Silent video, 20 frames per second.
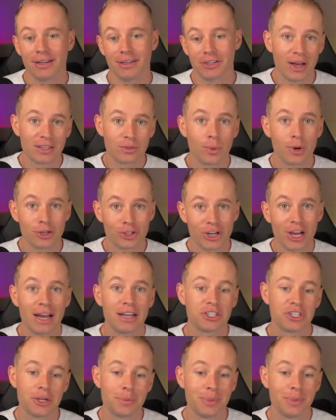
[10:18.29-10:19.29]
So that's where
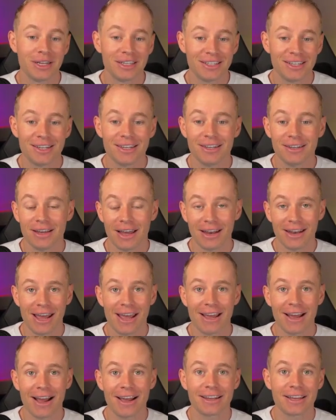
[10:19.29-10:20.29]
ChatGPT and
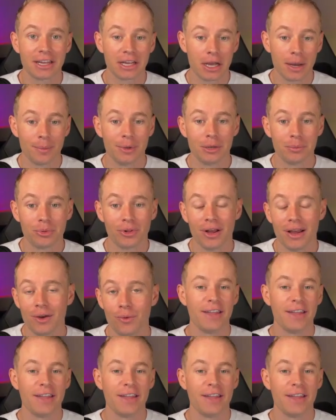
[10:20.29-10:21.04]
AI can come into play.